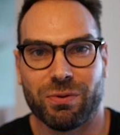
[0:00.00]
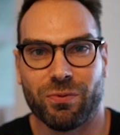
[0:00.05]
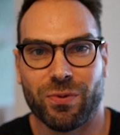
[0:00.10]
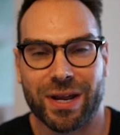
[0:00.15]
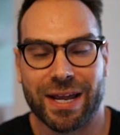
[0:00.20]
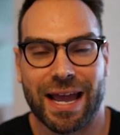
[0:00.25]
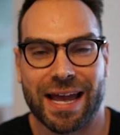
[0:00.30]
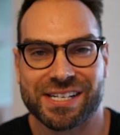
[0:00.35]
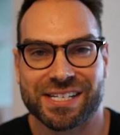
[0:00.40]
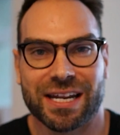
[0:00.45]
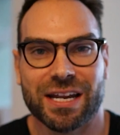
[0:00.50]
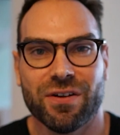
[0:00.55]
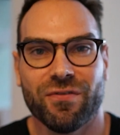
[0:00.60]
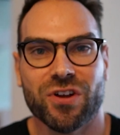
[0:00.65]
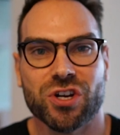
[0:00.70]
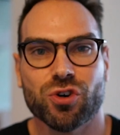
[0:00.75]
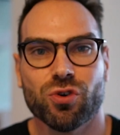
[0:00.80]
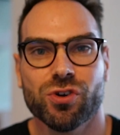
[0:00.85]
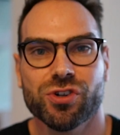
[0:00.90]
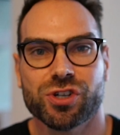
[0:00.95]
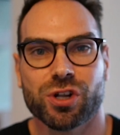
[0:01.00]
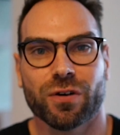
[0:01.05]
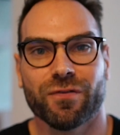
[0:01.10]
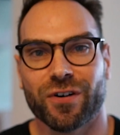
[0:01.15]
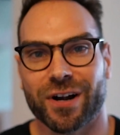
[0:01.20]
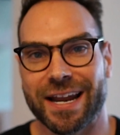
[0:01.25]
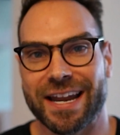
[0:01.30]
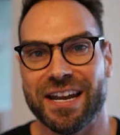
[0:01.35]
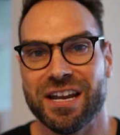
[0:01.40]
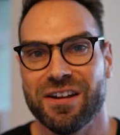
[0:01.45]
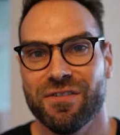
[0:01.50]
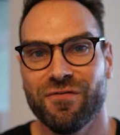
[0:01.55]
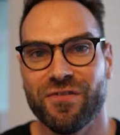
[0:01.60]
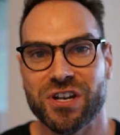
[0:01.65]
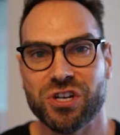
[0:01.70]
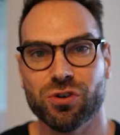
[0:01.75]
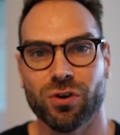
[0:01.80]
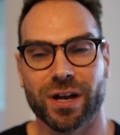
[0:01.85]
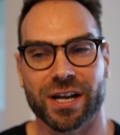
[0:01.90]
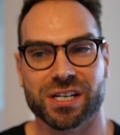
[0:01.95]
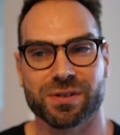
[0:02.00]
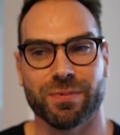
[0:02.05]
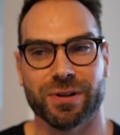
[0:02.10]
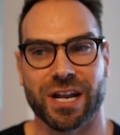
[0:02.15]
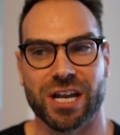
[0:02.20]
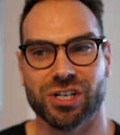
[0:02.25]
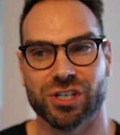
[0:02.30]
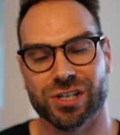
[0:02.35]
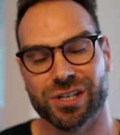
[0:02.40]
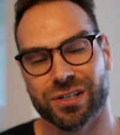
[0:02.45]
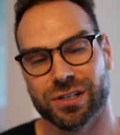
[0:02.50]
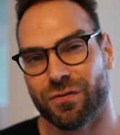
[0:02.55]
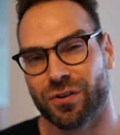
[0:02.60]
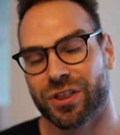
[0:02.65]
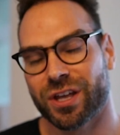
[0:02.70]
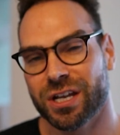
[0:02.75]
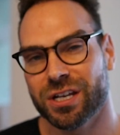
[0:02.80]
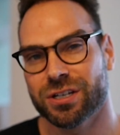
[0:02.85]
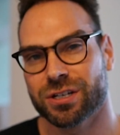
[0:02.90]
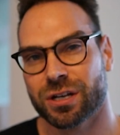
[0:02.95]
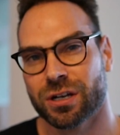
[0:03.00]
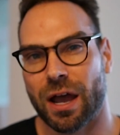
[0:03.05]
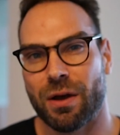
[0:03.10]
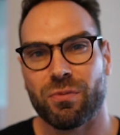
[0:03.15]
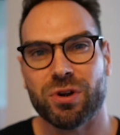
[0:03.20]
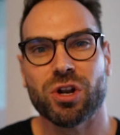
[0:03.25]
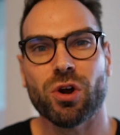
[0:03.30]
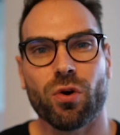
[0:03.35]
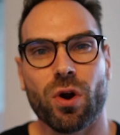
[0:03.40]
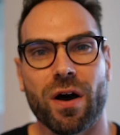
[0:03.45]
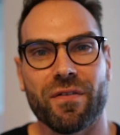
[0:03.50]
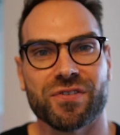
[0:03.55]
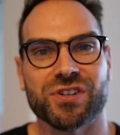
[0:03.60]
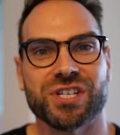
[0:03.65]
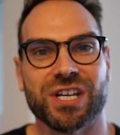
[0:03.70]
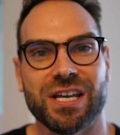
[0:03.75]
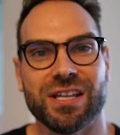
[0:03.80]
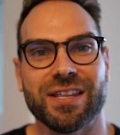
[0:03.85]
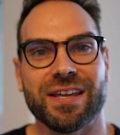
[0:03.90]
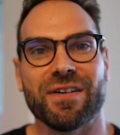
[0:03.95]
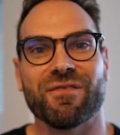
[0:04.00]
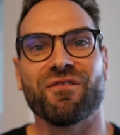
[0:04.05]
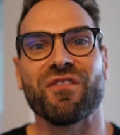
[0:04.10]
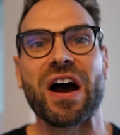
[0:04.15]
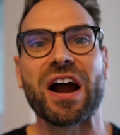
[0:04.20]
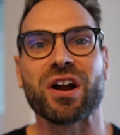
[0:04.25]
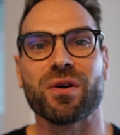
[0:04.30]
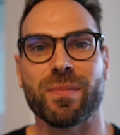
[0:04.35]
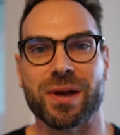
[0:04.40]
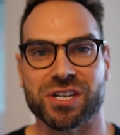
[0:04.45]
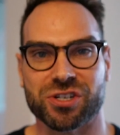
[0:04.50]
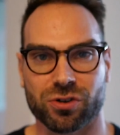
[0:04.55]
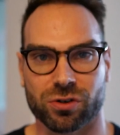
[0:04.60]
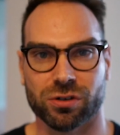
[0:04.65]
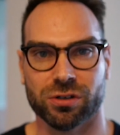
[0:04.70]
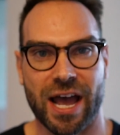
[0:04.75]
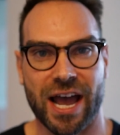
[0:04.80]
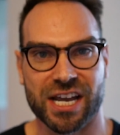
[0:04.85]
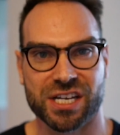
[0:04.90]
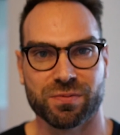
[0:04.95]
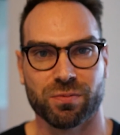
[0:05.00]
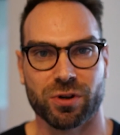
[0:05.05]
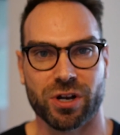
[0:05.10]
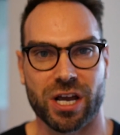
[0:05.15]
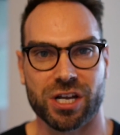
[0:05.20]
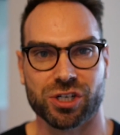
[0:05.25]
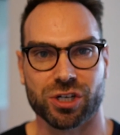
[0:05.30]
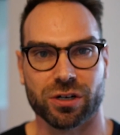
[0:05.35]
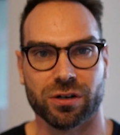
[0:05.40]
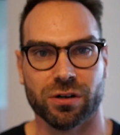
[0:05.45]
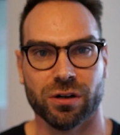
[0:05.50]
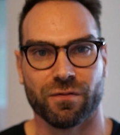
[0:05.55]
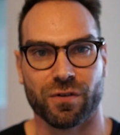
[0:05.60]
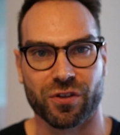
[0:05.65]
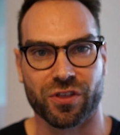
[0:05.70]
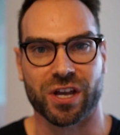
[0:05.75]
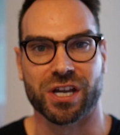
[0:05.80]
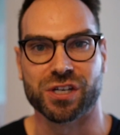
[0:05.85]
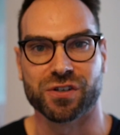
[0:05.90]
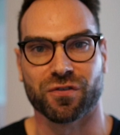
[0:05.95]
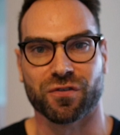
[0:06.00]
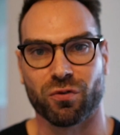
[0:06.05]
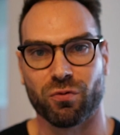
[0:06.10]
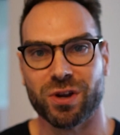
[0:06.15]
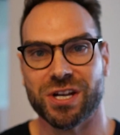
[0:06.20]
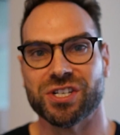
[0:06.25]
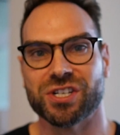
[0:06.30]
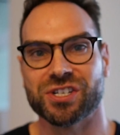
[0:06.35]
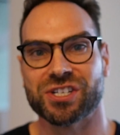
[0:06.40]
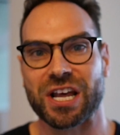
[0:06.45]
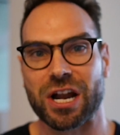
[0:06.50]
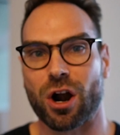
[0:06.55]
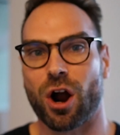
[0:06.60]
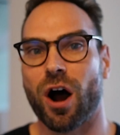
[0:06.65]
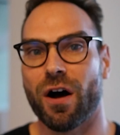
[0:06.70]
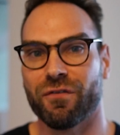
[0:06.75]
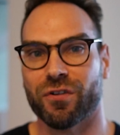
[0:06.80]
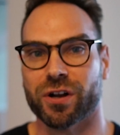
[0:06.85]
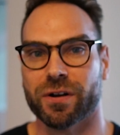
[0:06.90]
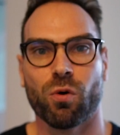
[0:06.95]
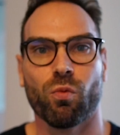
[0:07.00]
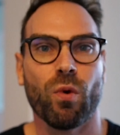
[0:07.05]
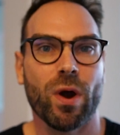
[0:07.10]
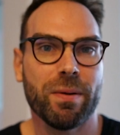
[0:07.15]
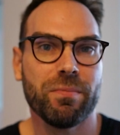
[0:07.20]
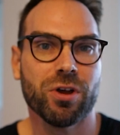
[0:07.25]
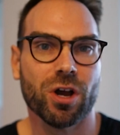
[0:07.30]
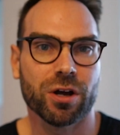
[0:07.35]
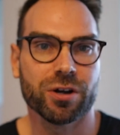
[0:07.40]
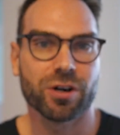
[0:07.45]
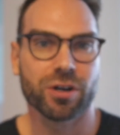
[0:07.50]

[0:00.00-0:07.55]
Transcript: we as individuals look for individual explanations for things, and we don't often see the environmental explanation for things for reasons that are often way beyond